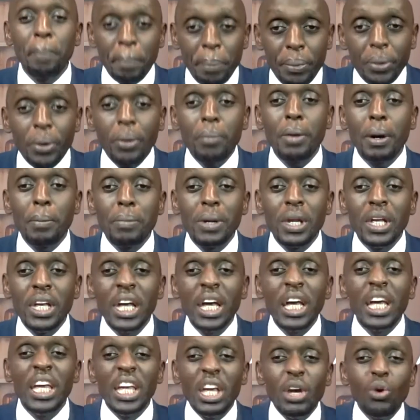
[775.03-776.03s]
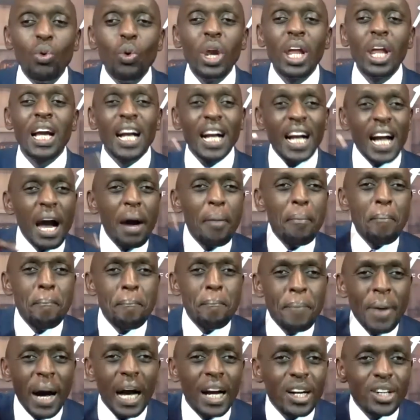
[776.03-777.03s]
probably he will come
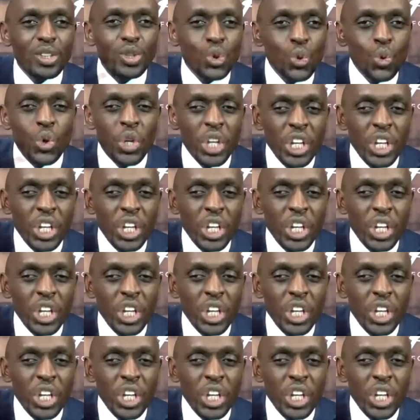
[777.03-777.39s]
back to